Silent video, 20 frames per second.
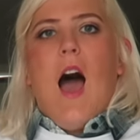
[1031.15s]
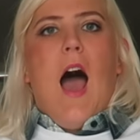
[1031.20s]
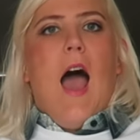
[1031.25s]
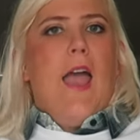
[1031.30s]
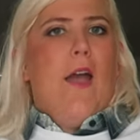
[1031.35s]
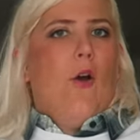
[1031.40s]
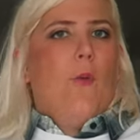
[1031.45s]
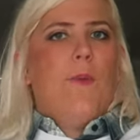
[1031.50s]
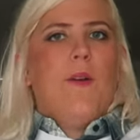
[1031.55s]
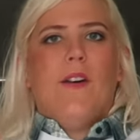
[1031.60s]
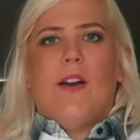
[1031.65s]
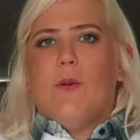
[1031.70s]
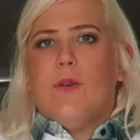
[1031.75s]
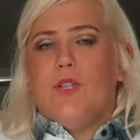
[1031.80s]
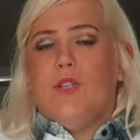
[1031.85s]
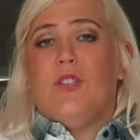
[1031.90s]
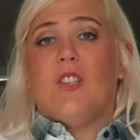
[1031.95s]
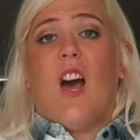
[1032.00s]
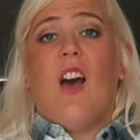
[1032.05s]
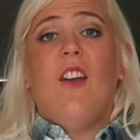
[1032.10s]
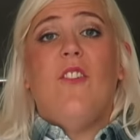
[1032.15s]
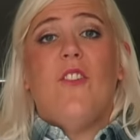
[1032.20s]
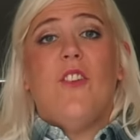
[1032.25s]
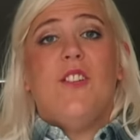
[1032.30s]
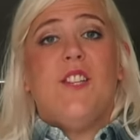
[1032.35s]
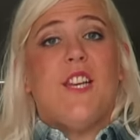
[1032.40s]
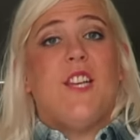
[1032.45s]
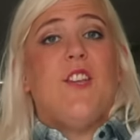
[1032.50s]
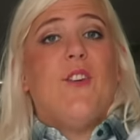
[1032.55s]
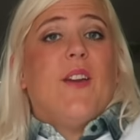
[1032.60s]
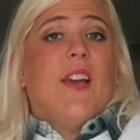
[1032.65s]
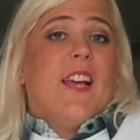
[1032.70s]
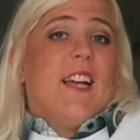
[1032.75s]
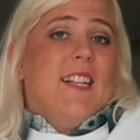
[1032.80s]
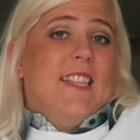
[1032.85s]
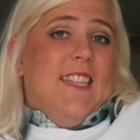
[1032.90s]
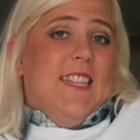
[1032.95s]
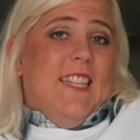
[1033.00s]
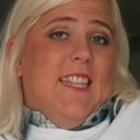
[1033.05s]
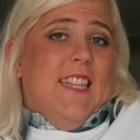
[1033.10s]
I hope you like what you saw. If you did, you
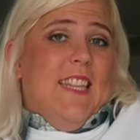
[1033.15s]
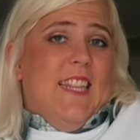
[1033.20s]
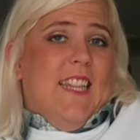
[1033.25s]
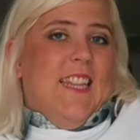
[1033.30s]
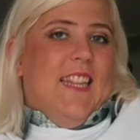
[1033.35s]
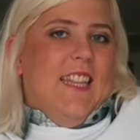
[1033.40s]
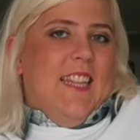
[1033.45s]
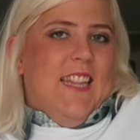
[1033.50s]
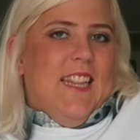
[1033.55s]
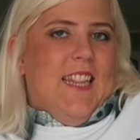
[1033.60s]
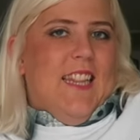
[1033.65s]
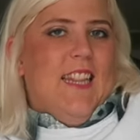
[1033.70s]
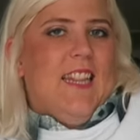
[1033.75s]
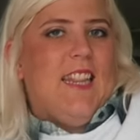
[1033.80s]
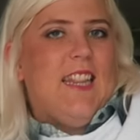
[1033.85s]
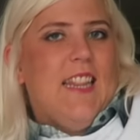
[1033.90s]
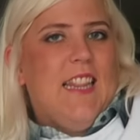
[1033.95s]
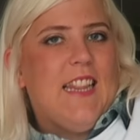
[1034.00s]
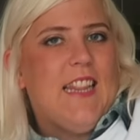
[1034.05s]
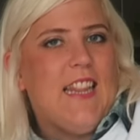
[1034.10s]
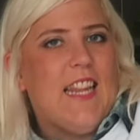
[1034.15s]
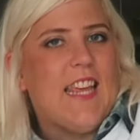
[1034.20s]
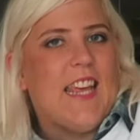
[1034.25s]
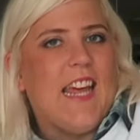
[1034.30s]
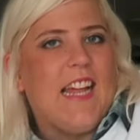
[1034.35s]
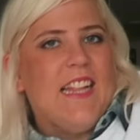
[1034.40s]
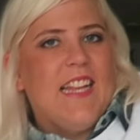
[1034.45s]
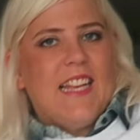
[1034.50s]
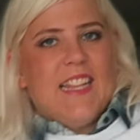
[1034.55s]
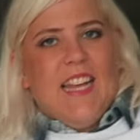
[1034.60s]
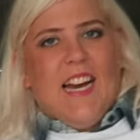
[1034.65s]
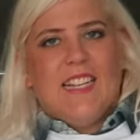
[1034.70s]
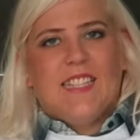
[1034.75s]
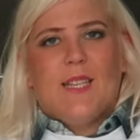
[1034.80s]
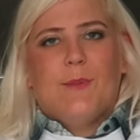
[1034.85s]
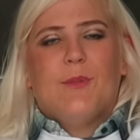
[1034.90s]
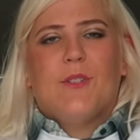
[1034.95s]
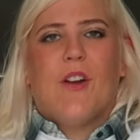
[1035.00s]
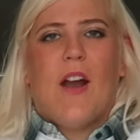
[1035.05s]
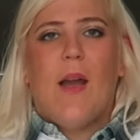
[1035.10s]
can clicky-click
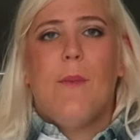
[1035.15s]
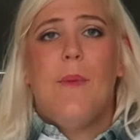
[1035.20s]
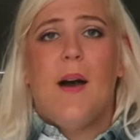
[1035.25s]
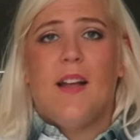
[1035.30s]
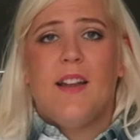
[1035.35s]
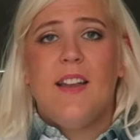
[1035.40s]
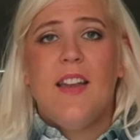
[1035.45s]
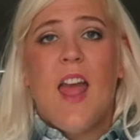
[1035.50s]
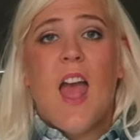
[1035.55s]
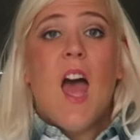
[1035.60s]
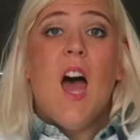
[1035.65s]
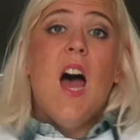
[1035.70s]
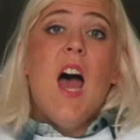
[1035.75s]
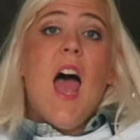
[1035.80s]
that subscribe button.